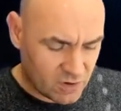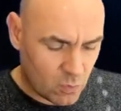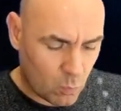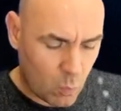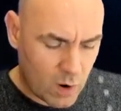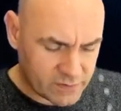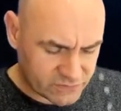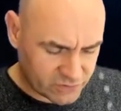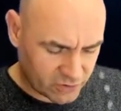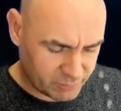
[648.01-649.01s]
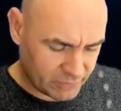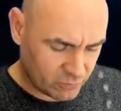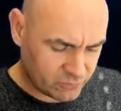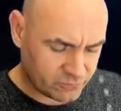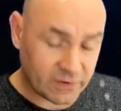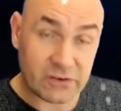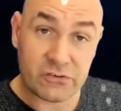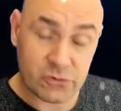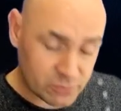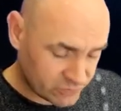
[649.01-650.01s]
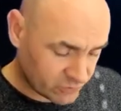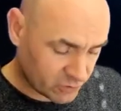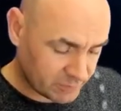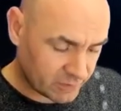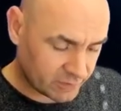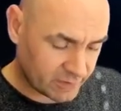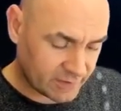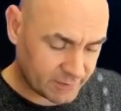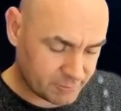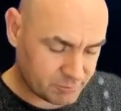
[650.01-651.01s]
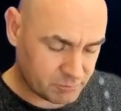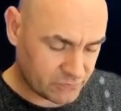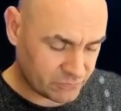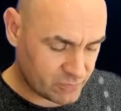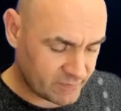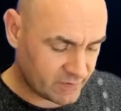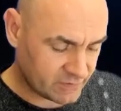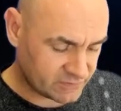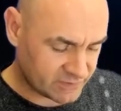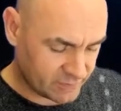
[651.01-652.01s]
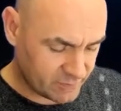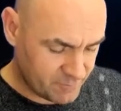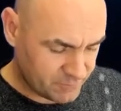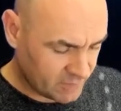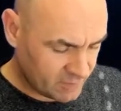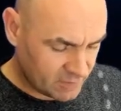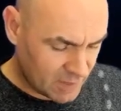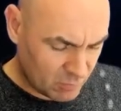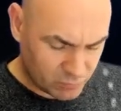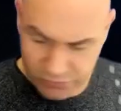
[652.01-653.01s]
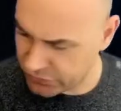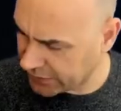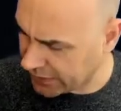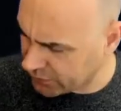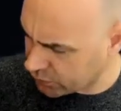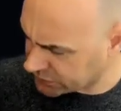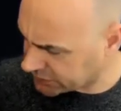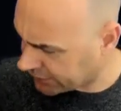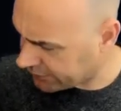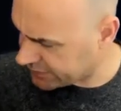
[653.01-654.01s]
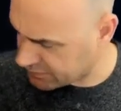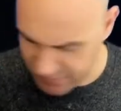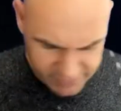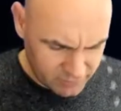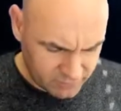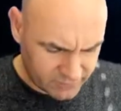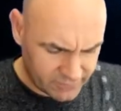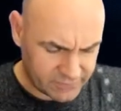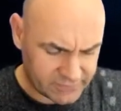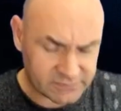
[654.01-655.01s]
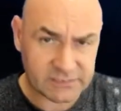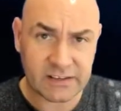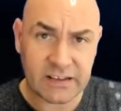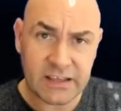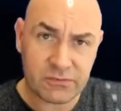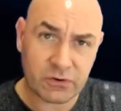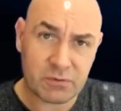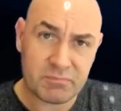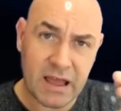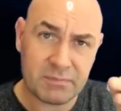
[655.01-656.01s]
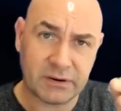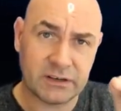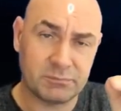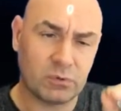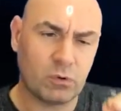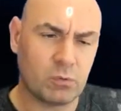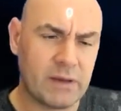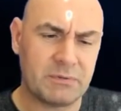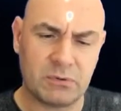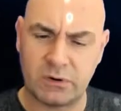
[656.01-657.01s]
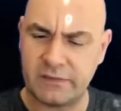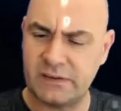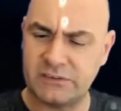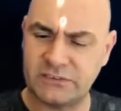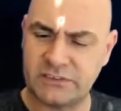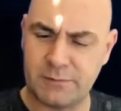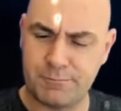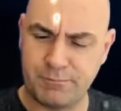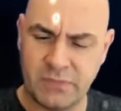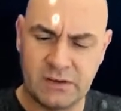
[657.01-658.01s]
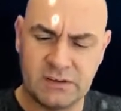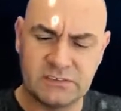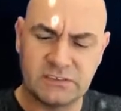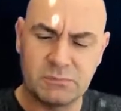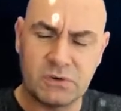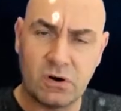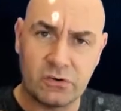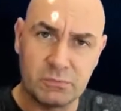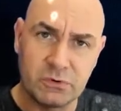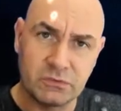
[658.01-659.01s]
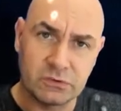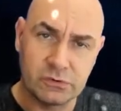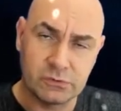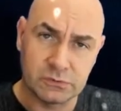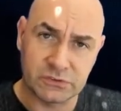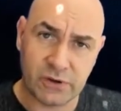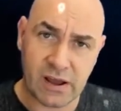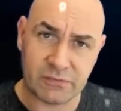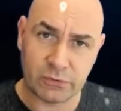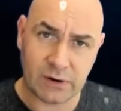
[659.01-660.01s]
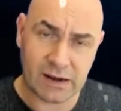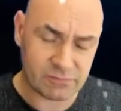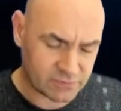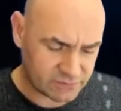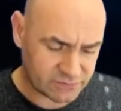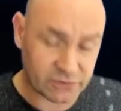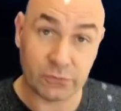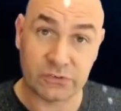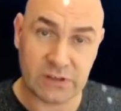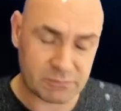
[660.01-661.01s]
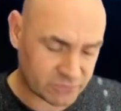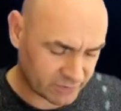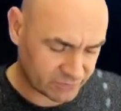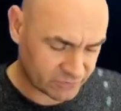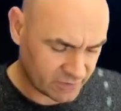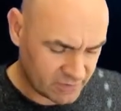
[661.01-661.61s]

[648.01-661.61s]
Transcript: 1 has got to be off and 2 has got to be on, and I misread those. So I'm all good to go. Also, I read the manual. There is a need for a paperclip or maybe one of those SIM card removal tools you have in your iPhones and your Samsungs,